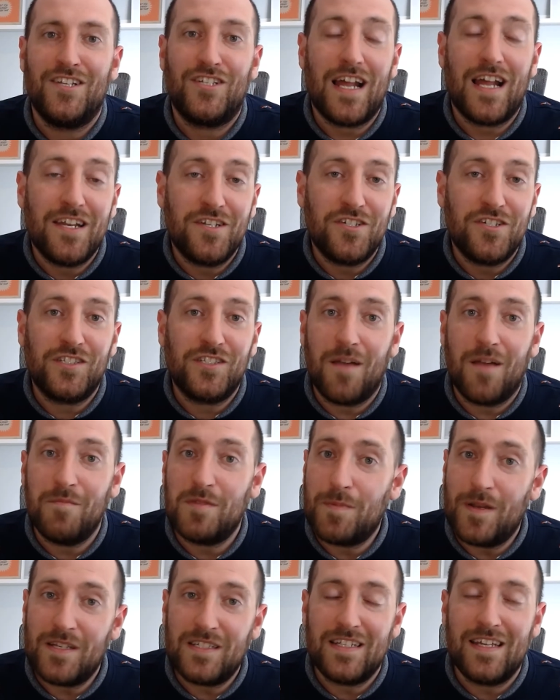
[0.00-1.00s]
challenging time,
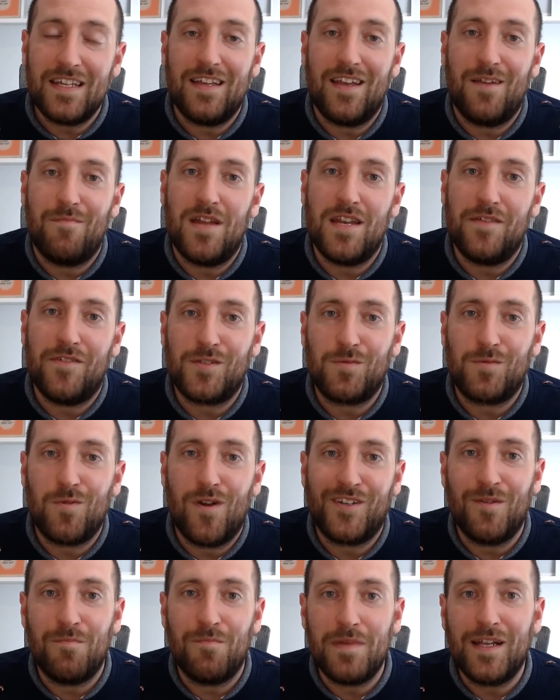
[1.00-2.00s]
especially many of us
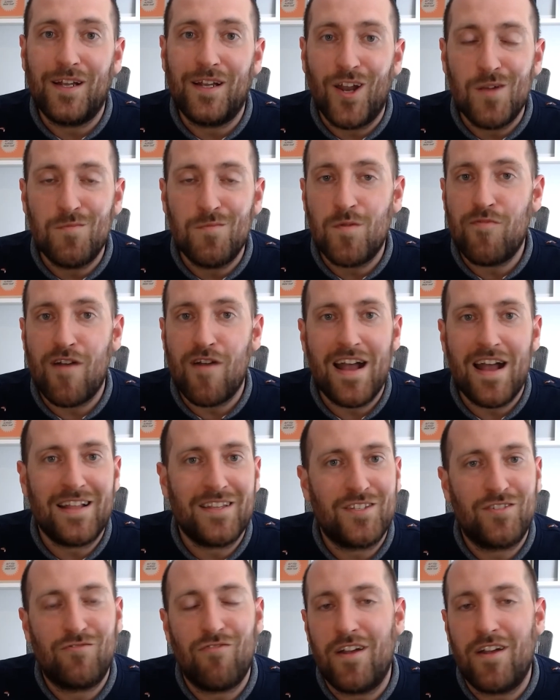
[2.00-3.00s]
work on big global
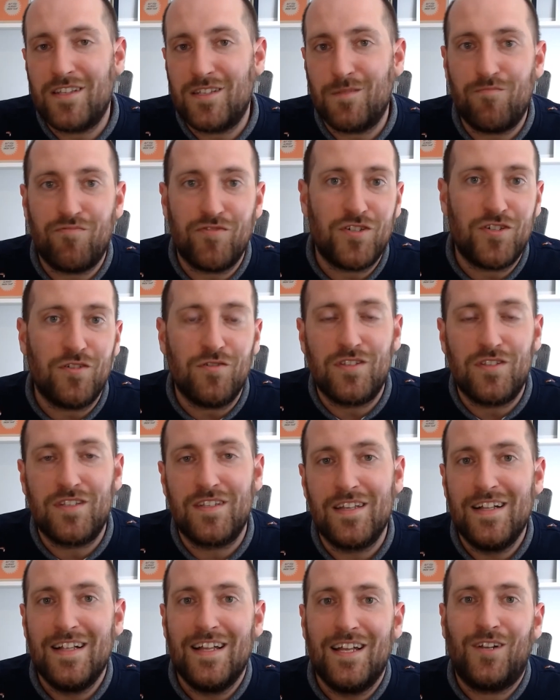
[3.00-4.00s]
brands trying to produce
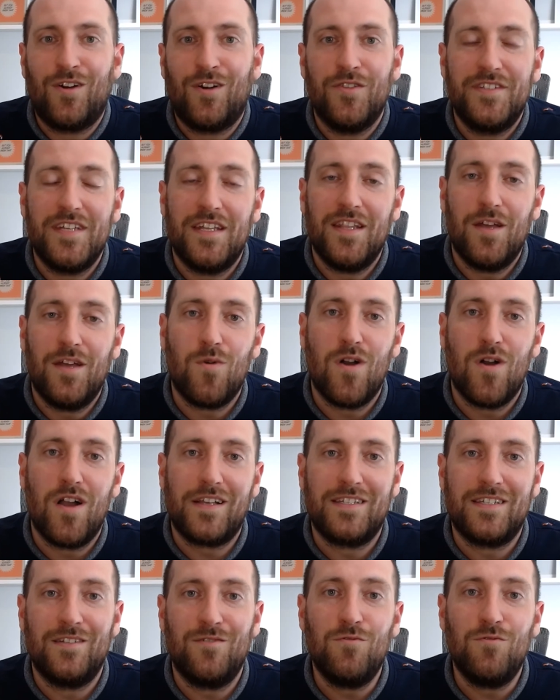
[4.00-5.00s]
content that
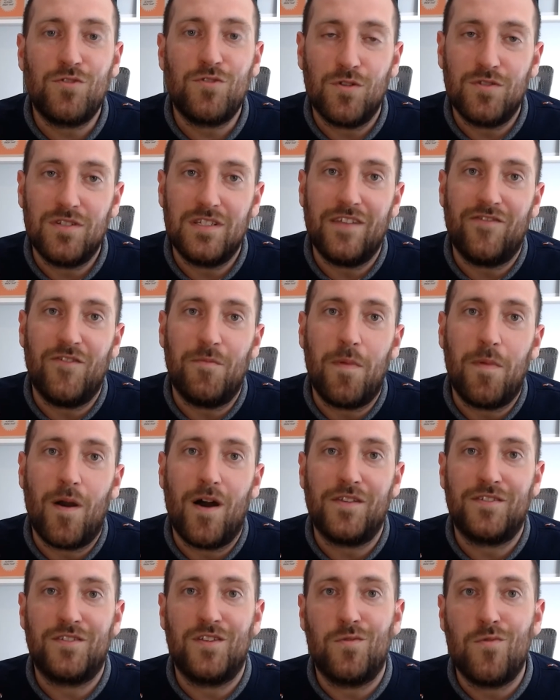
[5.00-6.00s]
works in all sorts of different
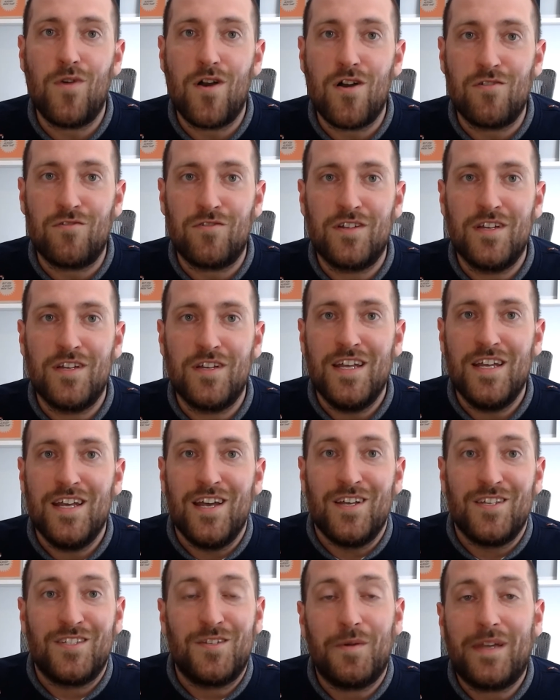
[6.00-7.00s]
parts of the world.
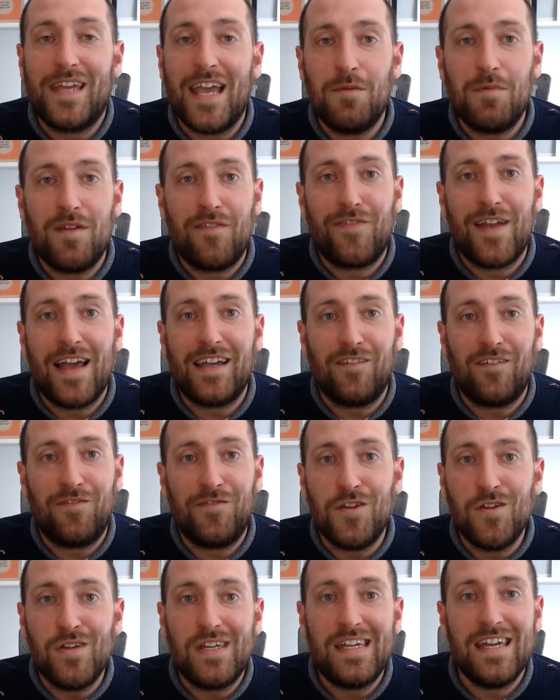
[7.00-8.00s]
So again, we flag a
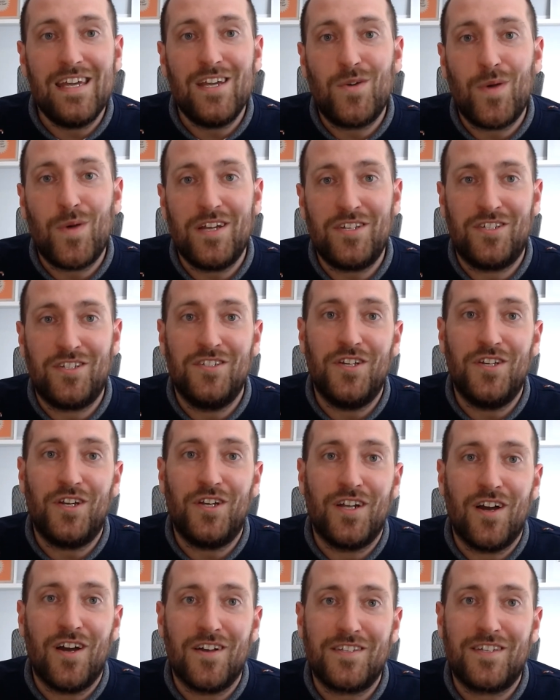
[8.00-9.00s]
few key questions you
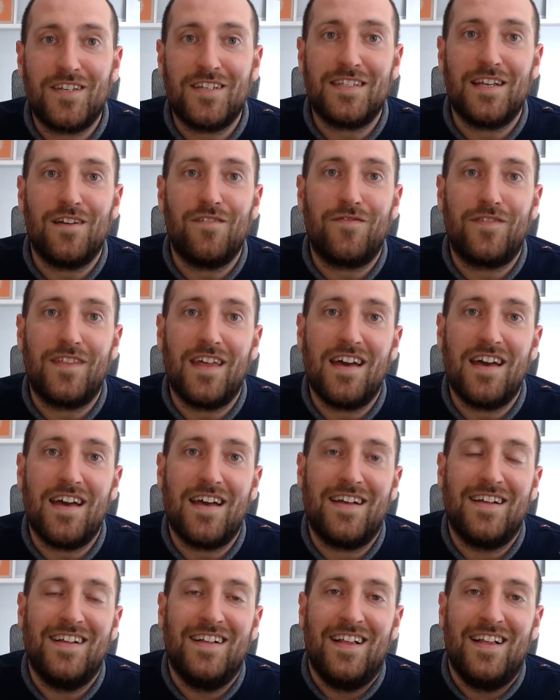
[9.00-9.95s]
can ask yourself there.